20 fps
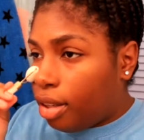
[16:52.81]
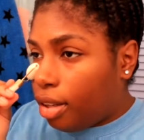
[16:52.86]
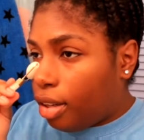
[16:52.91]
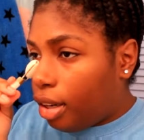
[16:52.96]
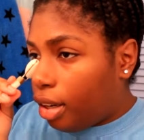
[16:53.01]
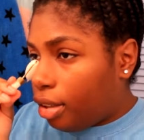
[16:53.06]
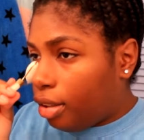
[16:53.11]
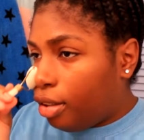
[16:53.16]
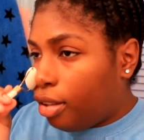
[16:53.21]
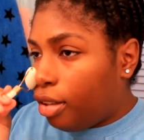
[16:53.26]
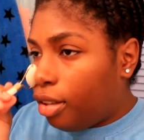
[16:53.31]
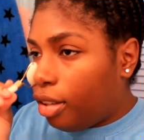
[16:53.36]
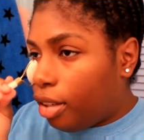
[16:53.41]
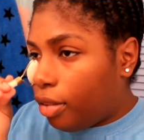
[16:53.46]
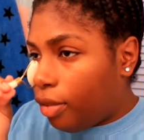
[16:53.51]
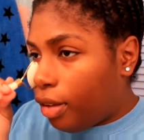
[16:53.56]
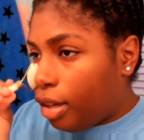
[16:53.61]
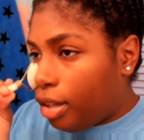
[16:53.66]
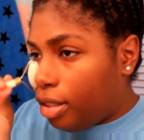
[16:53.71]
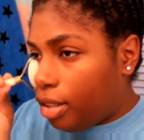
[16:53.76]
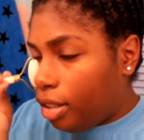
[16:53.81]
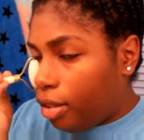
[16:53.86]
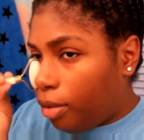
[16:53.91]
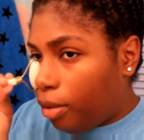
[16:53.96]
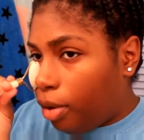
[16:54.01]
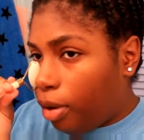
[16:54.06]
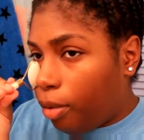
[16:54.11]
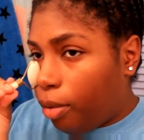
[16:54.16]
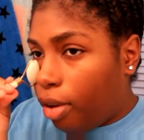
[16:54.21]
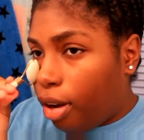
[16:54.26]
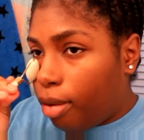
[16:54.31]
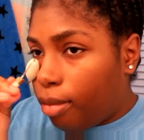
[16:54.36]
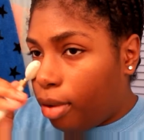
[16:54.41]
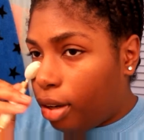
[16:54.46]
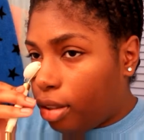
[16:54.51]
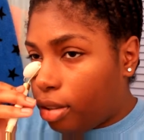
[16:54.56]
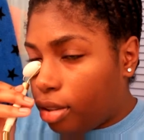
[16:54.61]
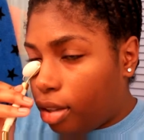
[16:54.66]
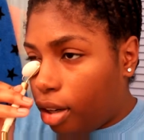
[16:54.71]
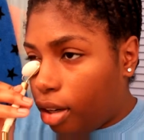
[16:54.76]
like literally find it anywhere:
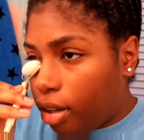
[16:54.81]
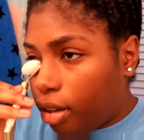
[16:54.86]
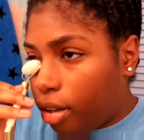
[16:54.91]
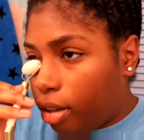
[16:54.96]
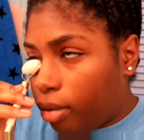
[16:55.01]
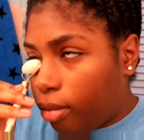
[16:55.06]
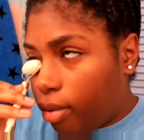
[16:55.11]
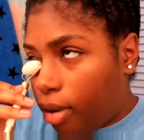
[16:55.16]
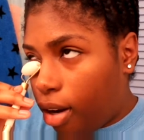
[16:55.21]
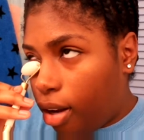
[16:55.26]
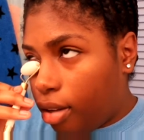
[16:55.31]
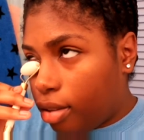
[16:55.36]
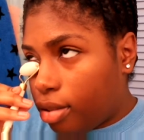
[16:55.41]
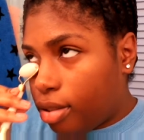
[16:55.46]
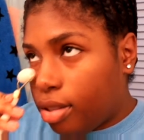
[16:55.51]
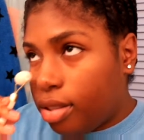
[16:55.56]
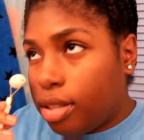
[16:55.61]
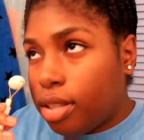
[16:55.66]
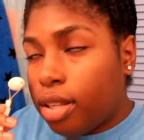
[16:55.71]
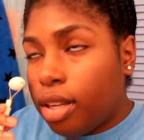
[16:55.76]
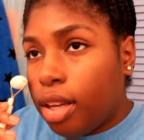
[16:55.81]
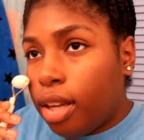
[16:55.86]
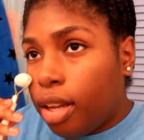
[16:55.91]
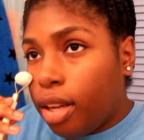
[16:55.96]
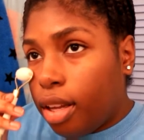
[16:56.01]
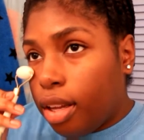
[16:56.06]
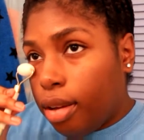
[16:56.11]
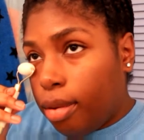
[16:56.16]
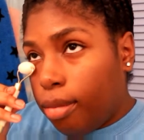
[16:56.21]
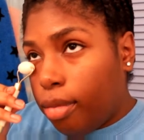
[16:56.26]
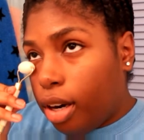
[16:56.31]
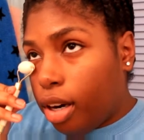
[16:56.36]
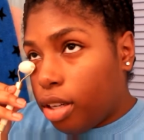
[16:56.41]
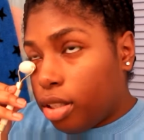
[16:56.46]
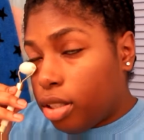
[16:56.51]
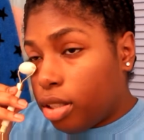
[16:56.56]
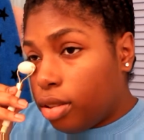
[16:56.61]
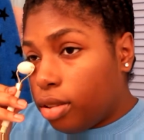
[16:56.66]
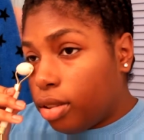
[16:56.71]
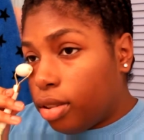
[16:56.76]
Walmart, Target, Ross,
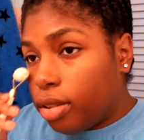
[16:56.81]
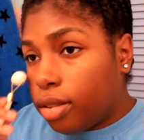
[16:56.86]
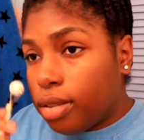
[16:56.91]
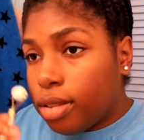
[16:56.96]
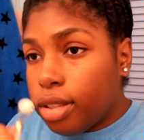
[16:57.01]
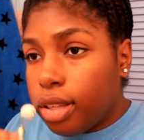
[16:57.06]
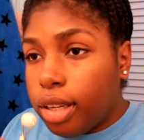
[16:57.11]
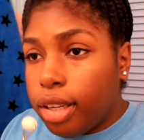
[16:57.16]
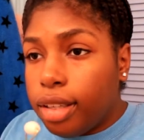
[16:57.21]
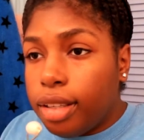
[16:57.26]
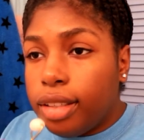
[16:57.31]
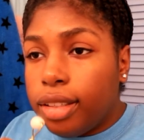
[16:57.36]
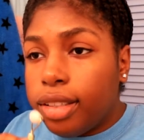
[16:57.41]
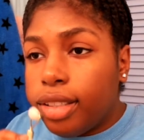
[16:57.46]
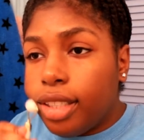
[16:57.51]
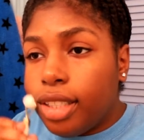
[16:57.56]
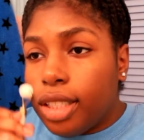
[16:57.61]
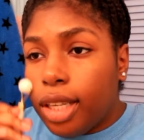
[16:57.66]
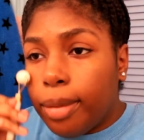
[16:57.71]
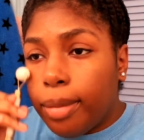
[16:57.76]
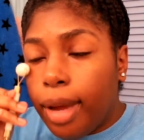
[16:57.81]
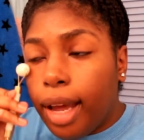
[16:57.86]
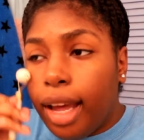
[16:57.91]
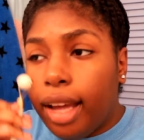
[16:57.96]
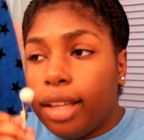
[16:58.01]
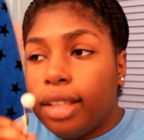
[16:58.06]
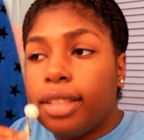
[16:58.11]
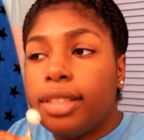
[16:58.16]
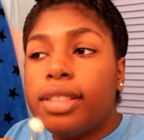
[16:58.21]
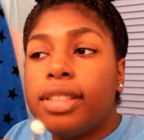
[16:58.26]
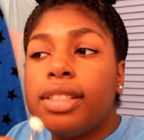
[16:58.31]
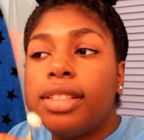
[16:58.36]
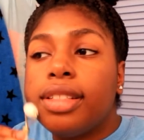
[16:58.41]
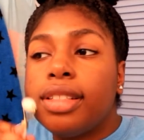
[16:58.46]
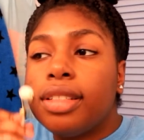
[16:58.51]
Marshalls, and TJ Maxx.